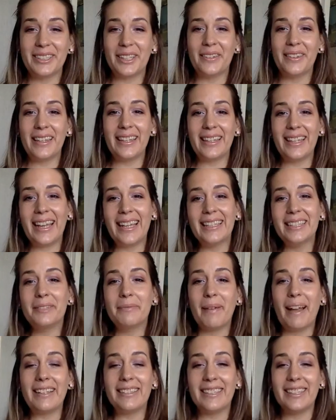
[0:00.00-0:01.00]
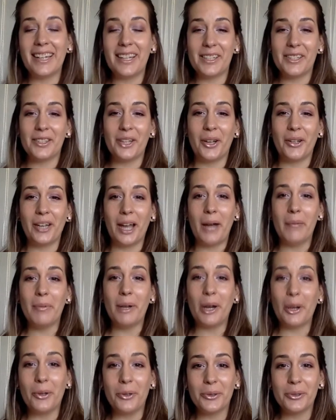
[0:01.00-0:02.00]
The next pattern I sewed up,
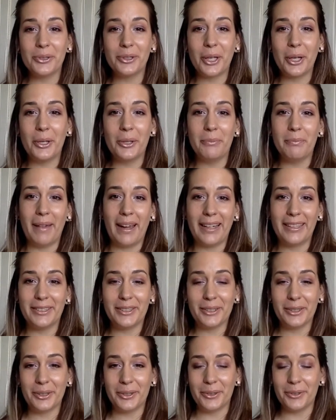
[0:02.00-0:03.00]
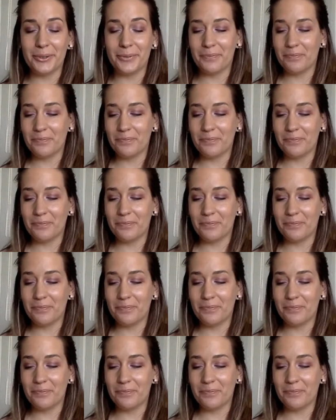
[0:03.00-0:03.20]
I also made two.